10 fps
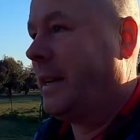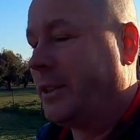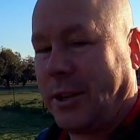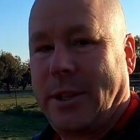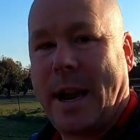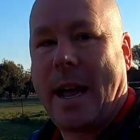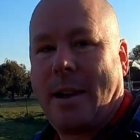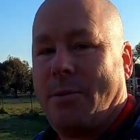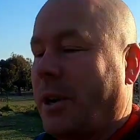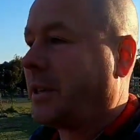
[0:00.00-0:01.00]
So
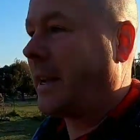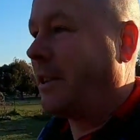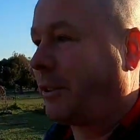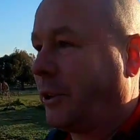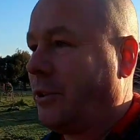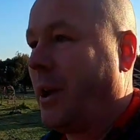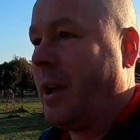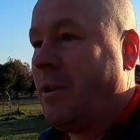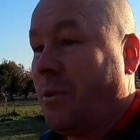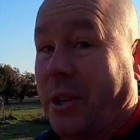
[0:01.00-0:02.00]
today we're going to take you through.
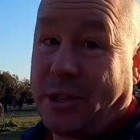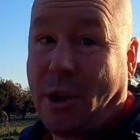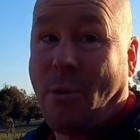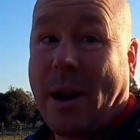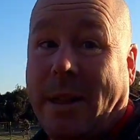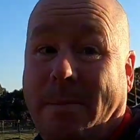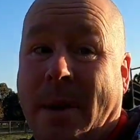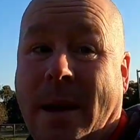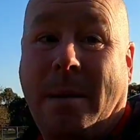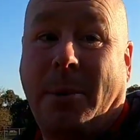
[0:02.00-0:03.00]
We're going to sell one of them,